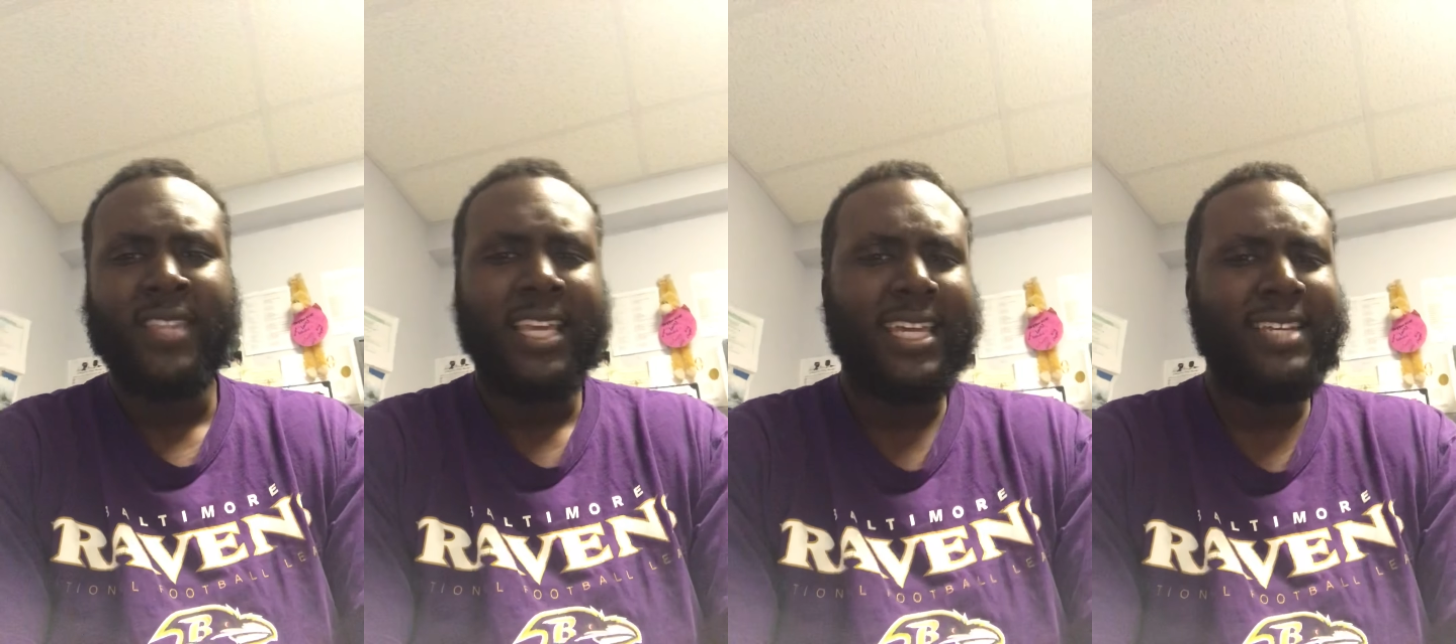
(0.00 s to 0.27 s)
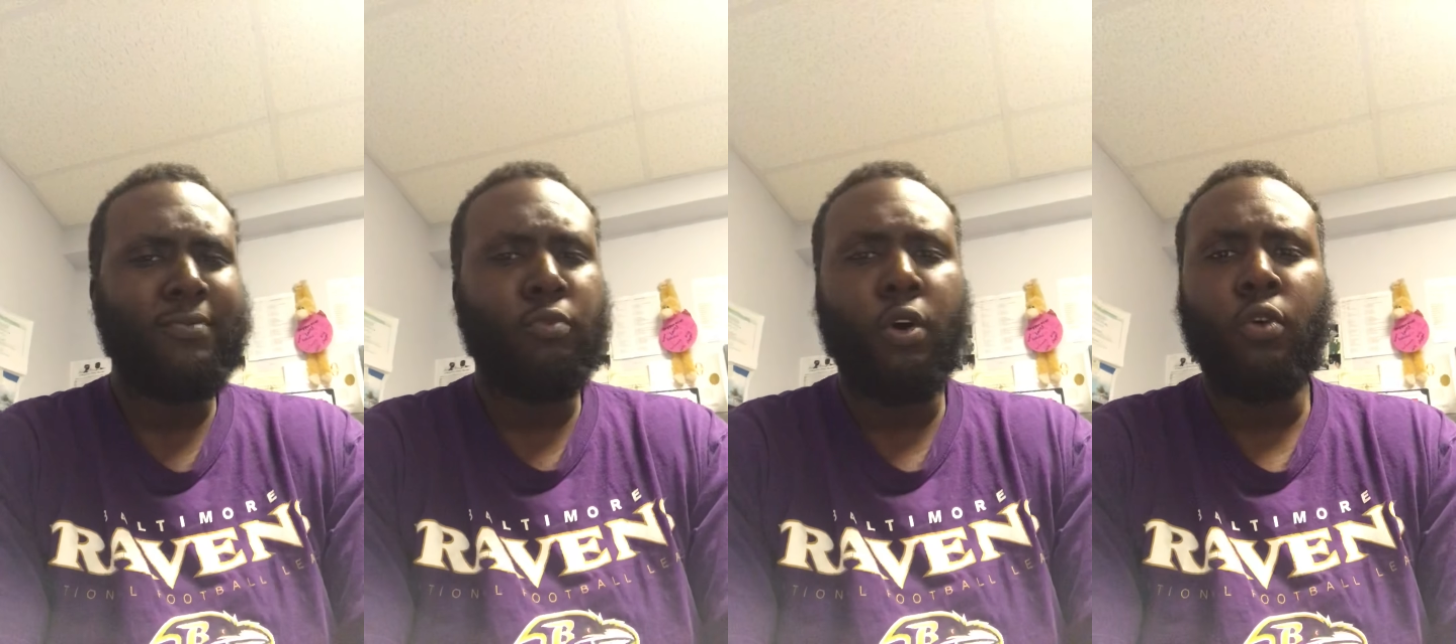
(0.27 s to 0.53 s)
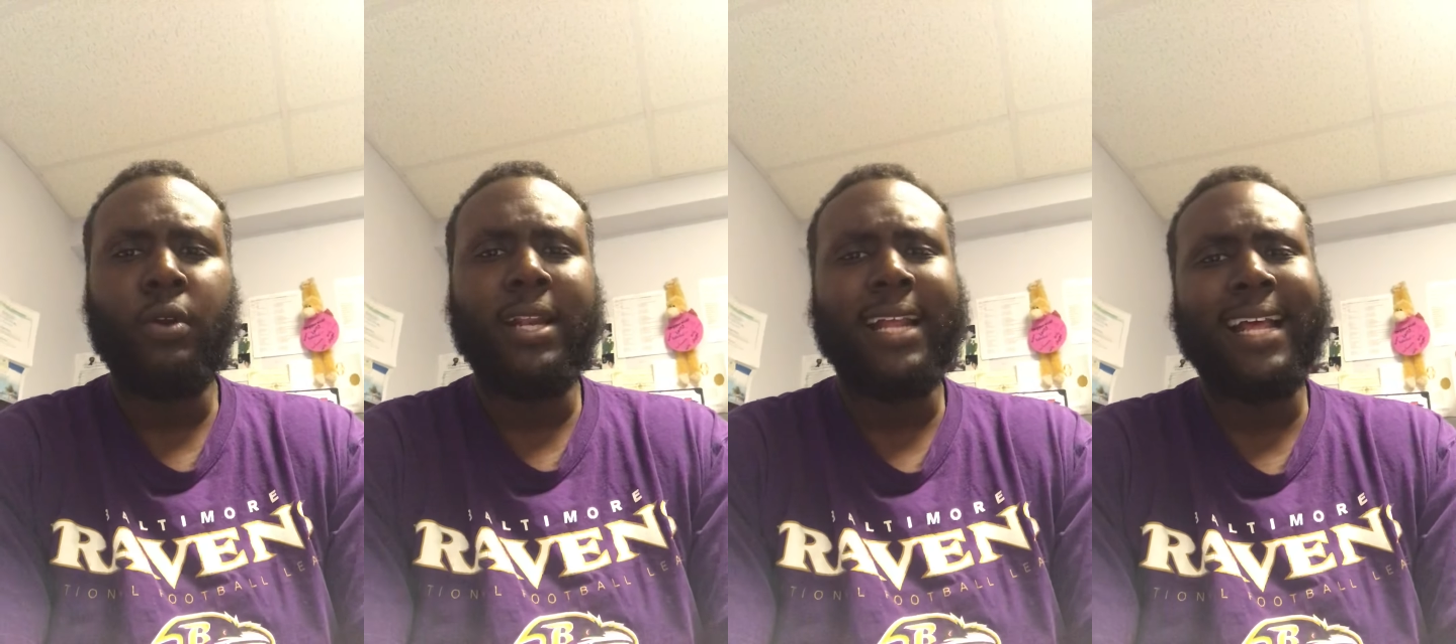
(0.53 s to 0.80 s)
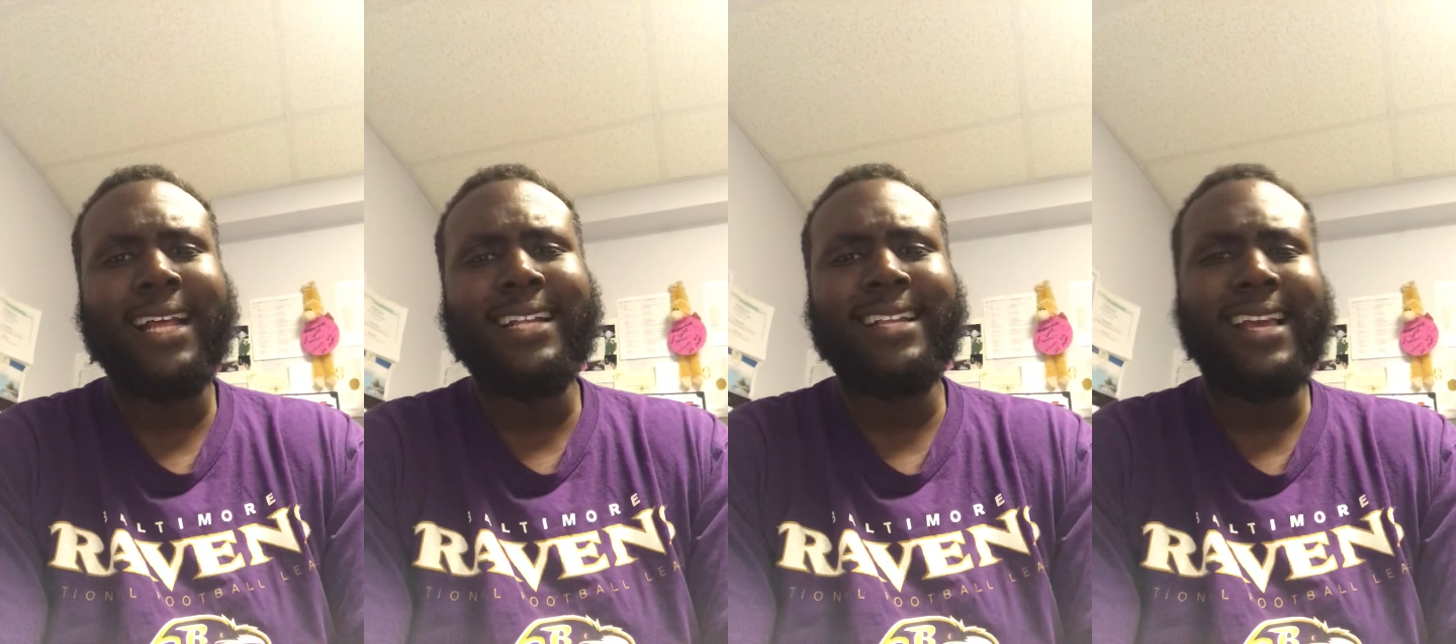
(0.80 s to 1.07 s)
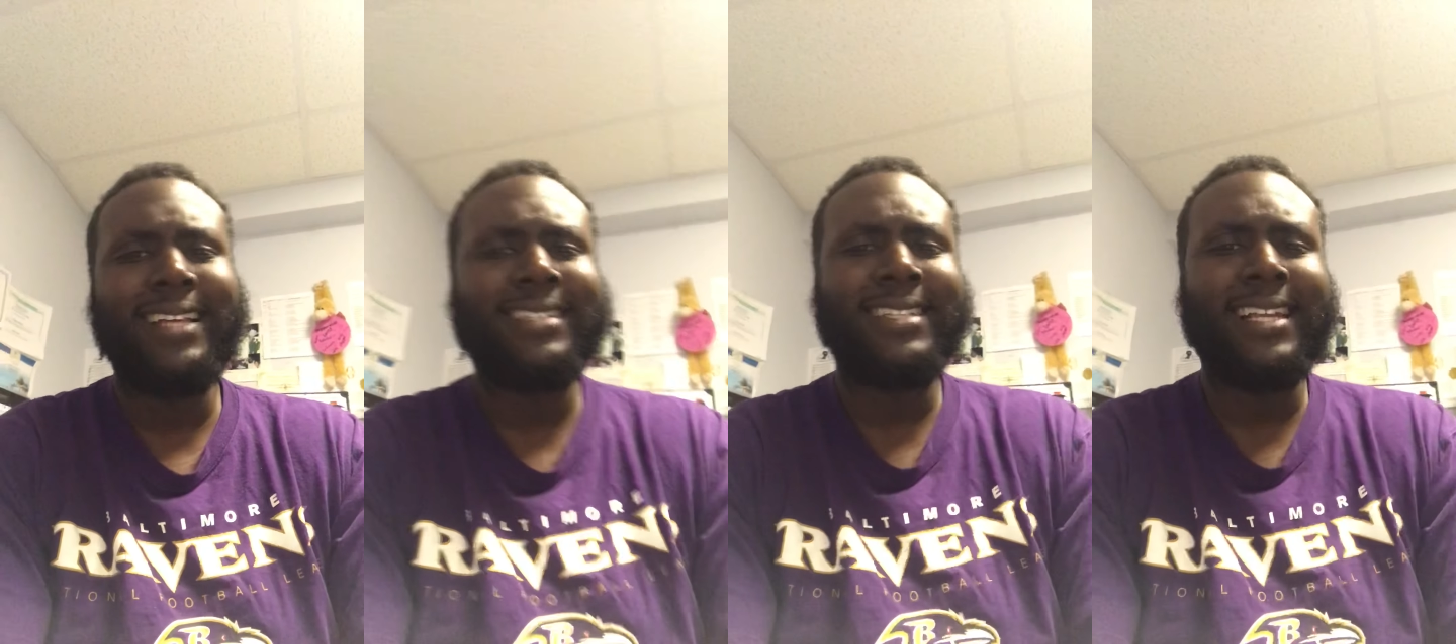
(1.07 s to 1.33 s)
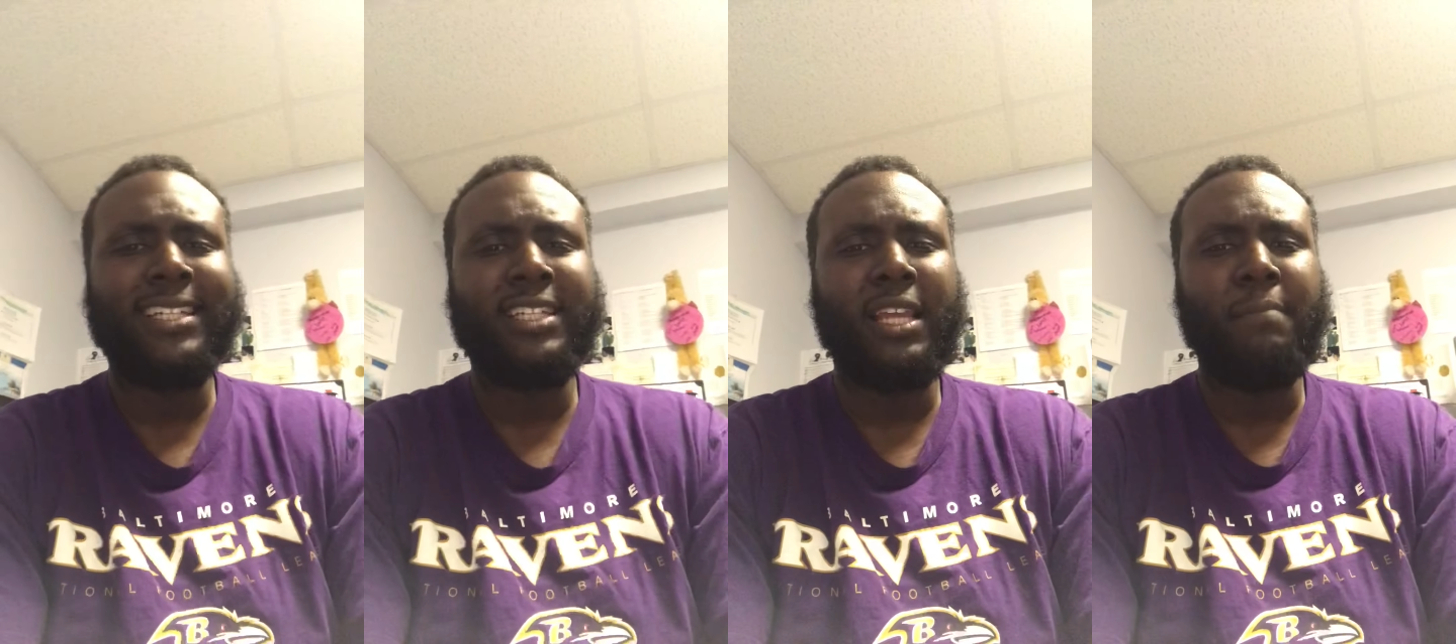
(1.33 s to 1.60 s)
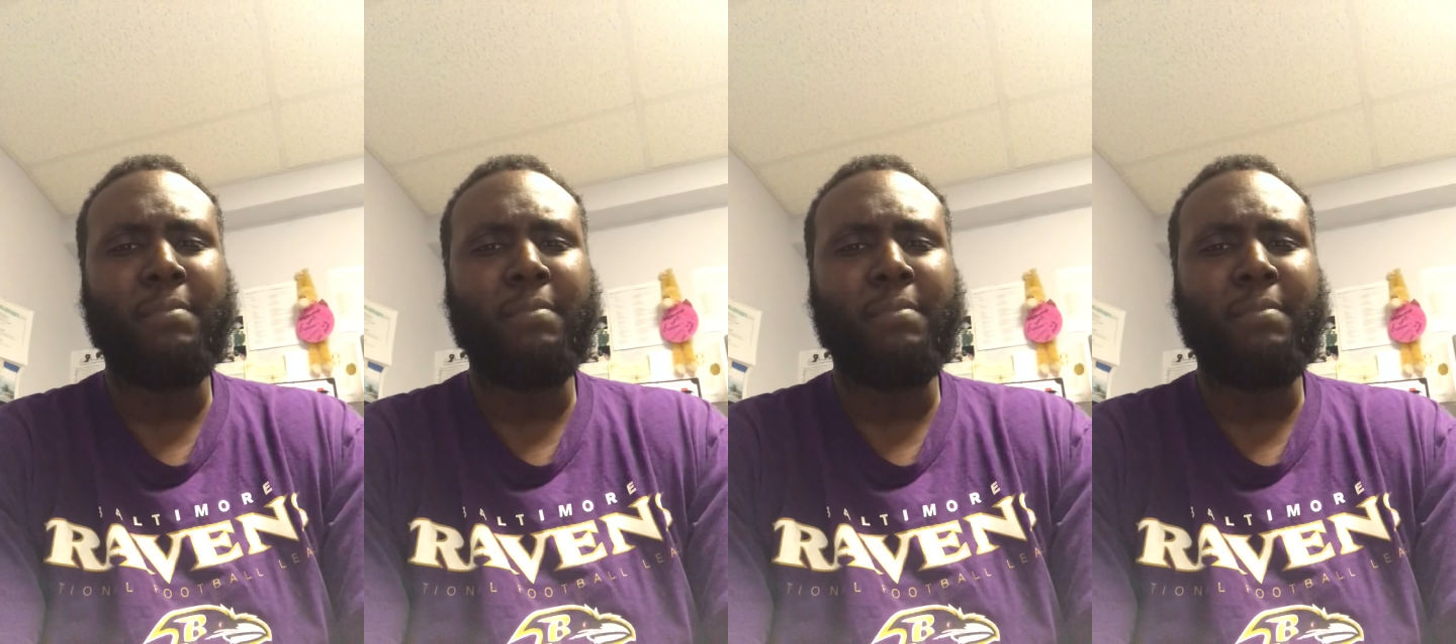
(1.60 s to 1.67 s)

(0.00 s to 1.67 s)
He won't essentially